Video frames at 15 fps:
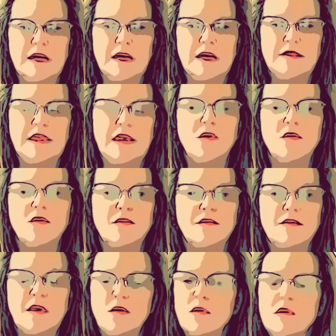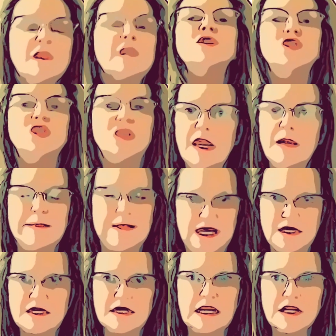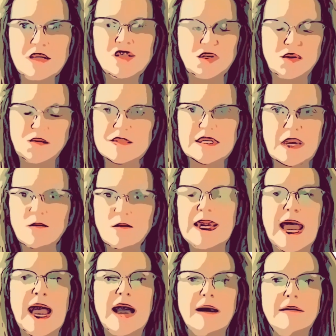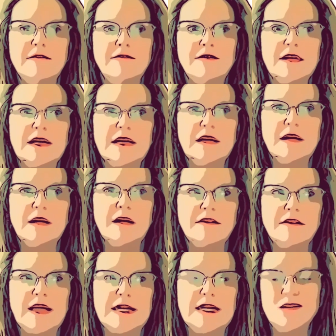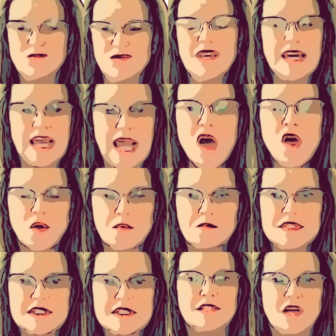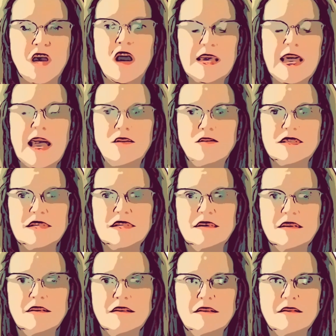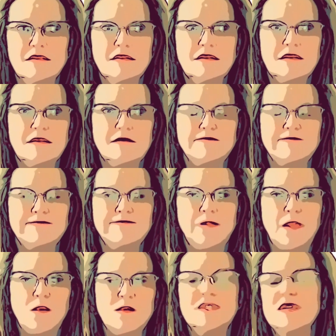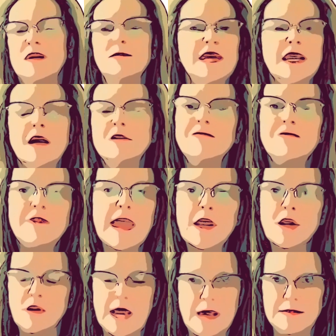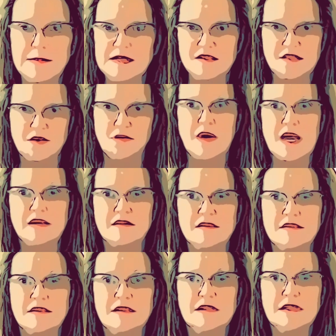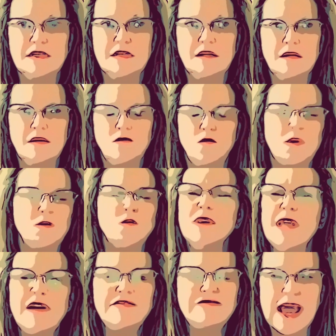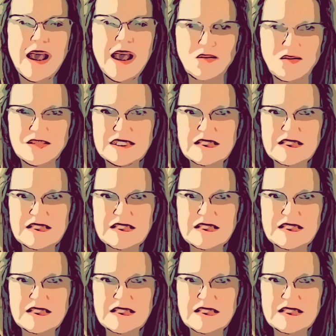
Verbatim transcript: There, there are legitimate issues that we have that it really helps to talk out. When something unfair happens to us, when we're left out,